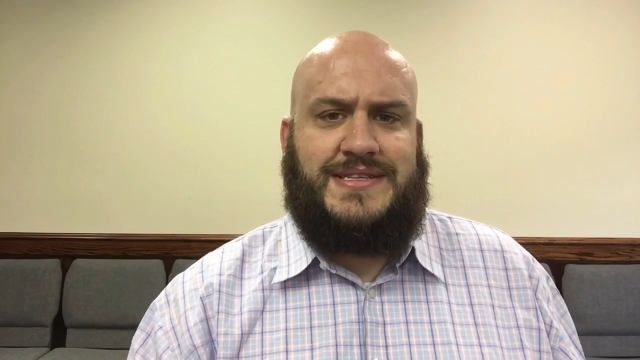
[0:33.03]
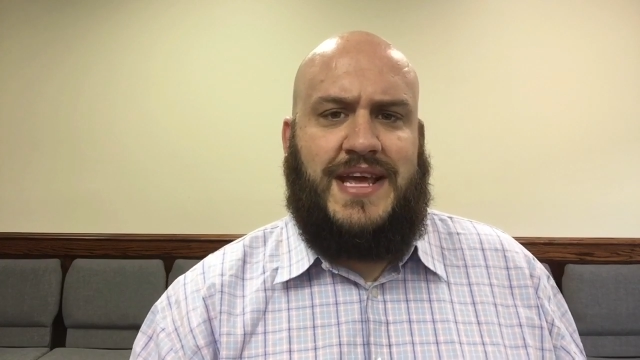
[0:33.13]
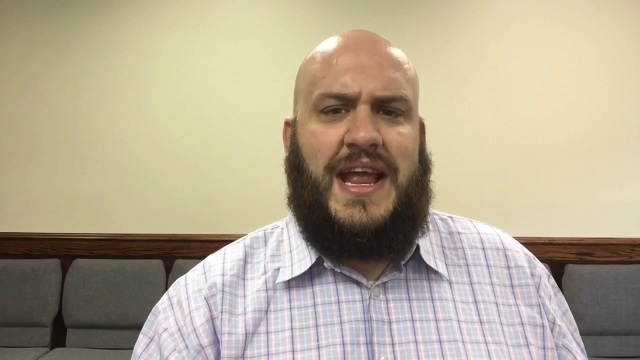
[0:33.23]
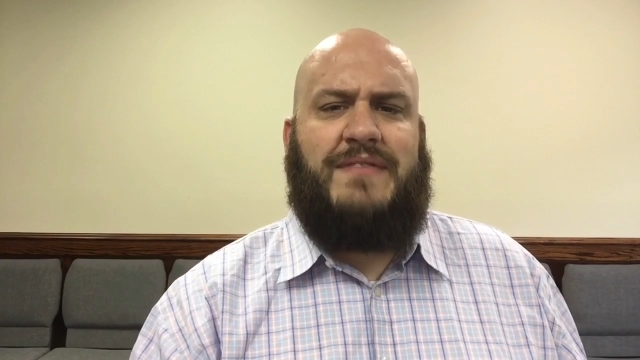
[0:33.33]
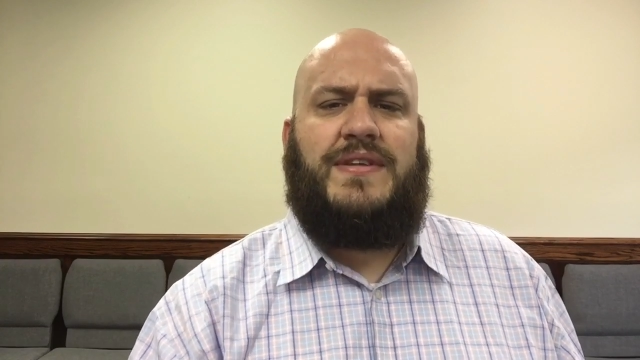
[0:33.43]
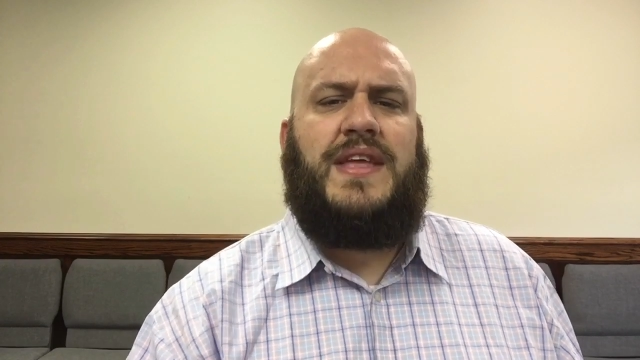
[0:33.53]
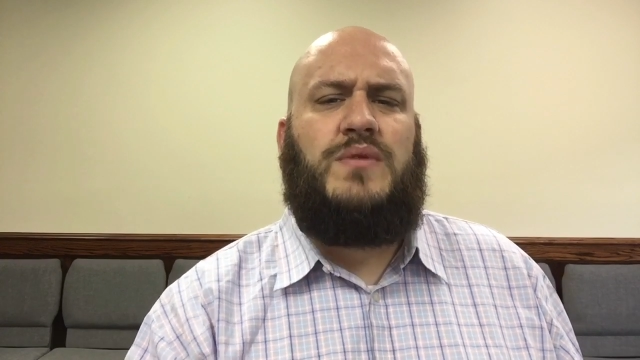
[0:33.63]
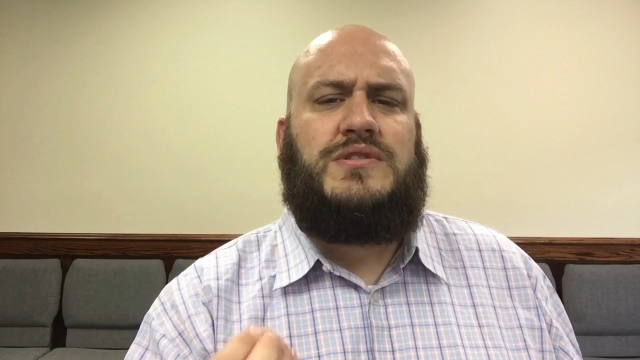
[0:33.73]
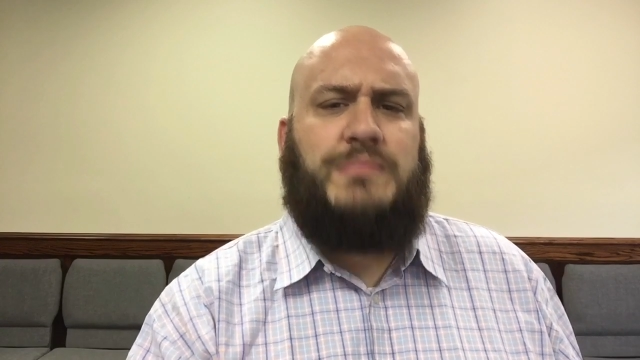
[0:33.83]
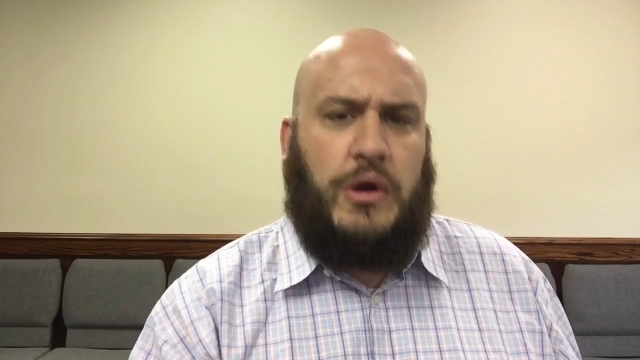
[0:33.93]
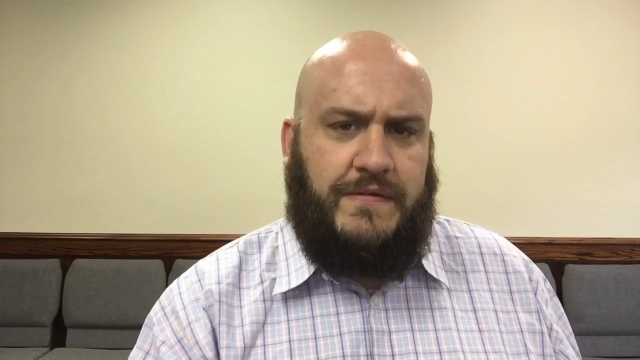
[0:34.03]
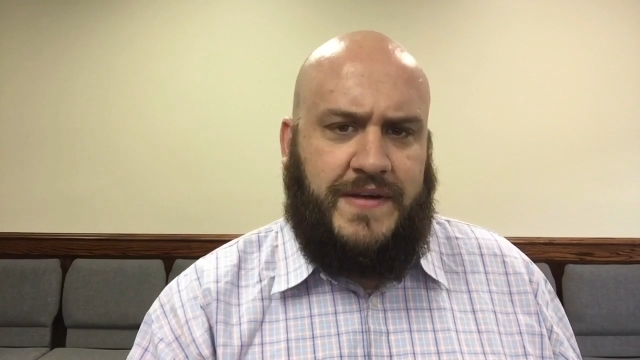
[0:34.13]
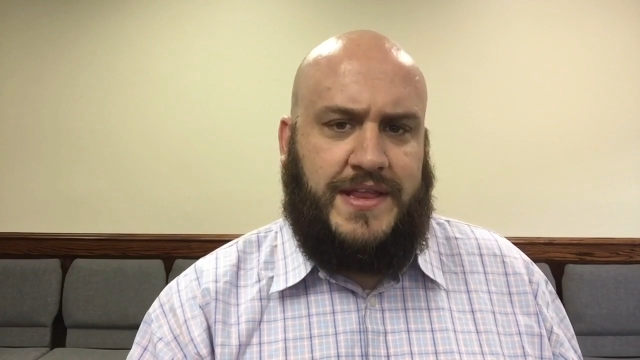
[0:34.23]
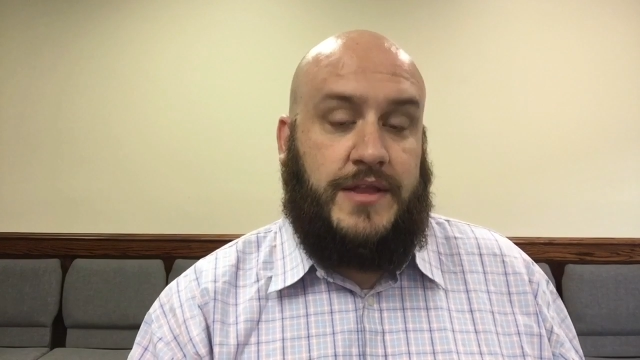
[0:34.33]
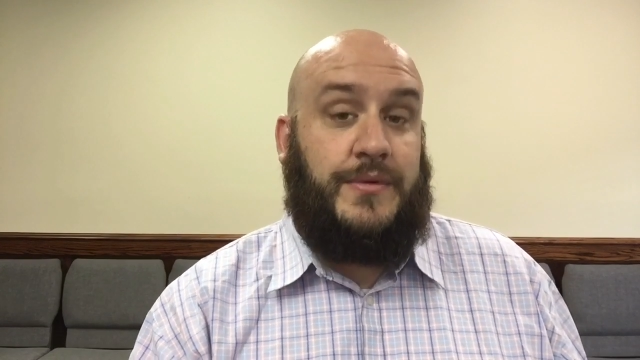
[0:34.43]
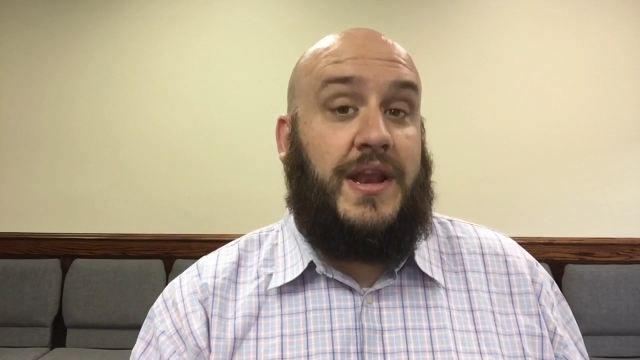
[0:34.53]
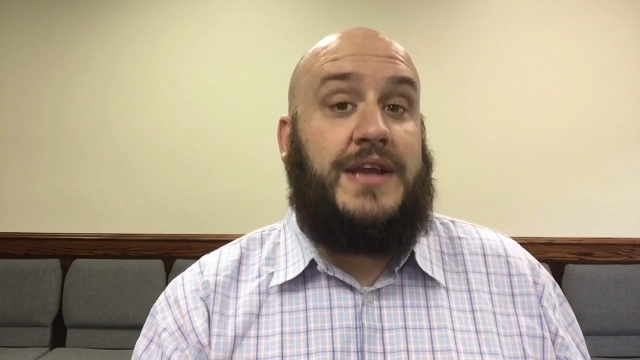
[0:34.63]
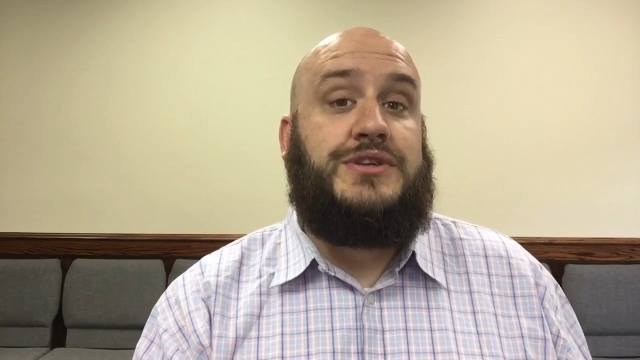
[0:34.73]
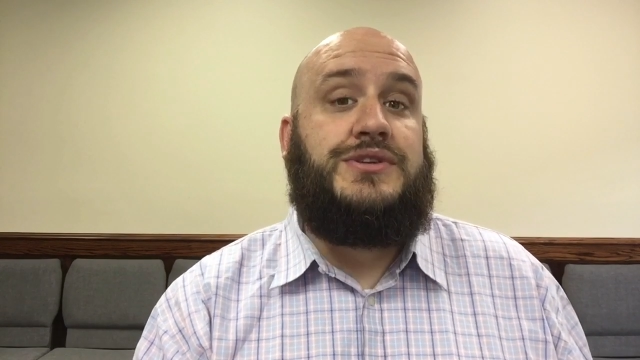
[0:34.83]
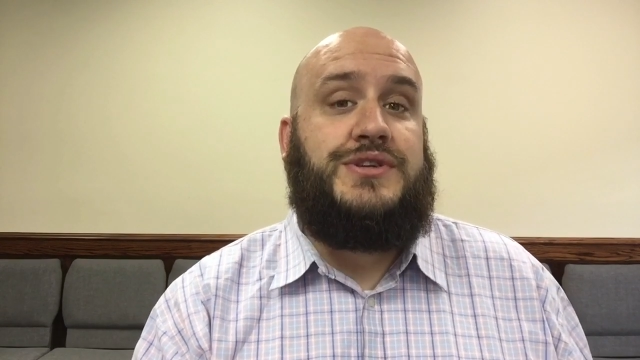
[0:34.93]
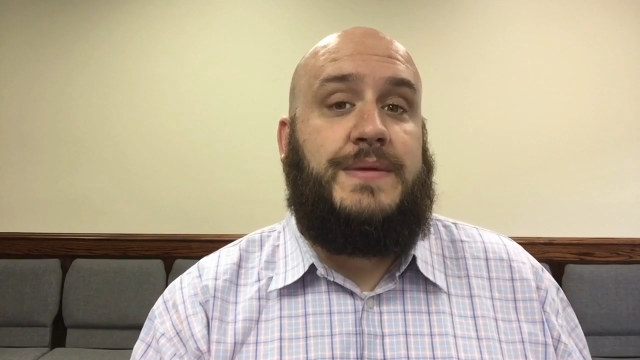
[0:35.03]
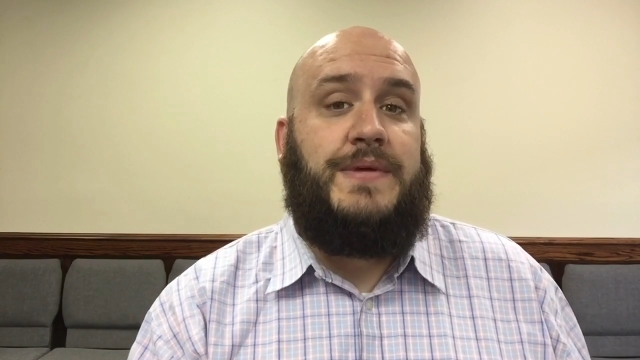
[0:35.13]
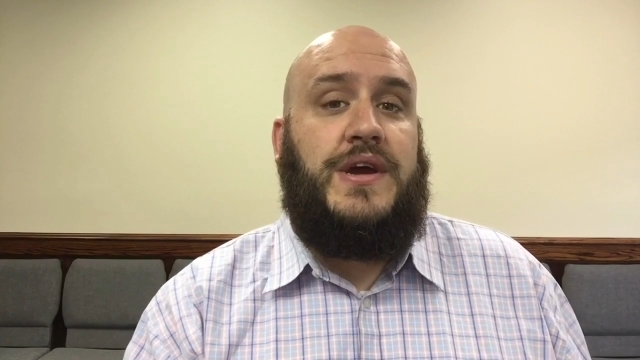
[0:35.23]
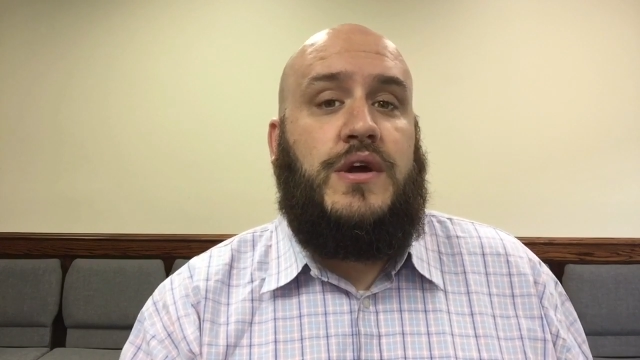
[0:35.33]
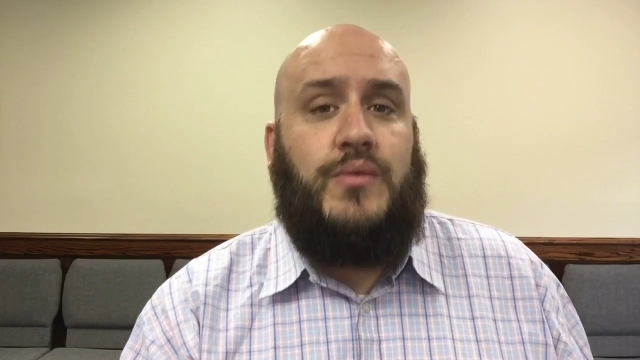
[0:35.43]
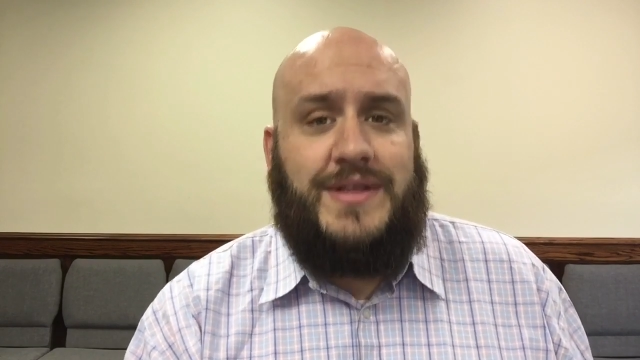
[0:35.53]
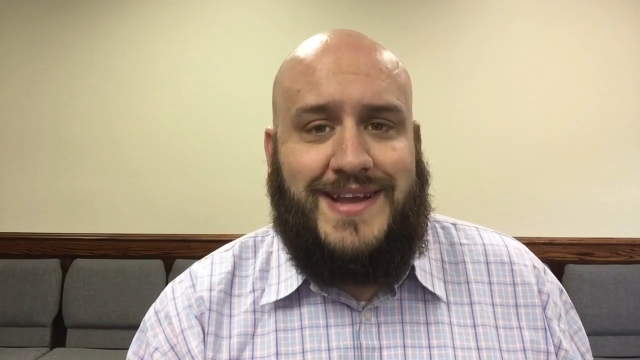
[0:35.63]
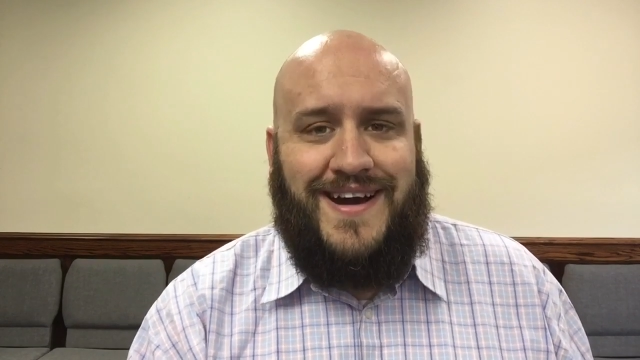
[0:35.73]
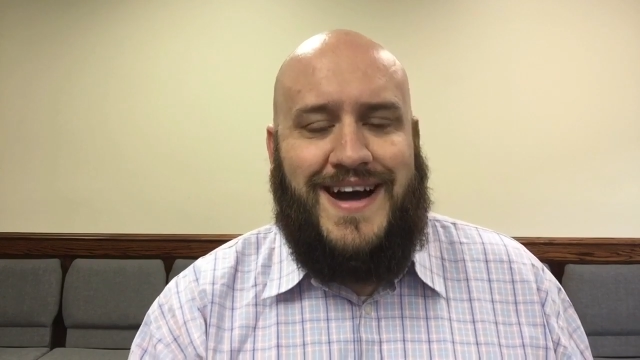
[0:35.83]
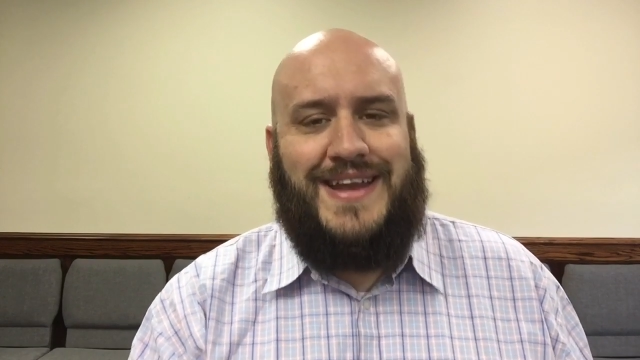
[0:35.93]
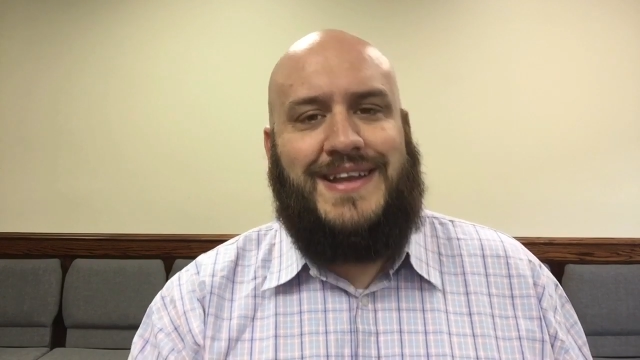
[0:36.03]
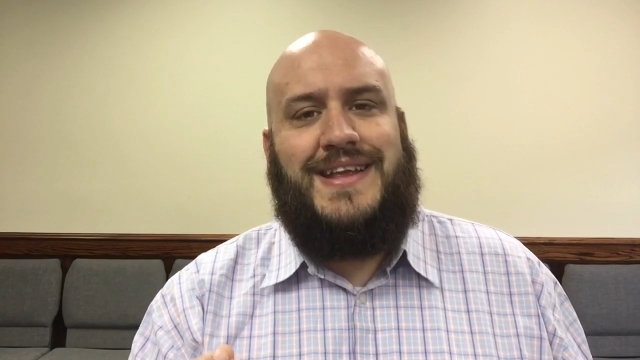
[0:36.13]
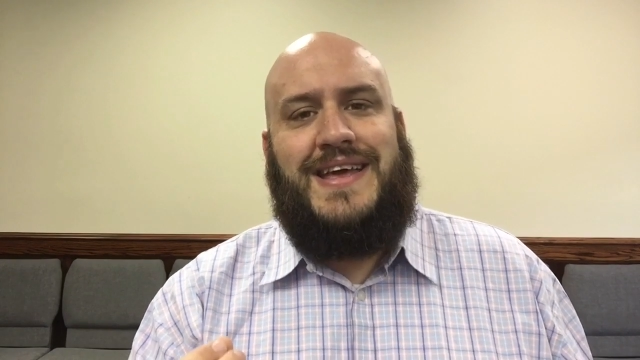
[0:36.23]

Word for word: that everything was perfect, that the relationship with God and,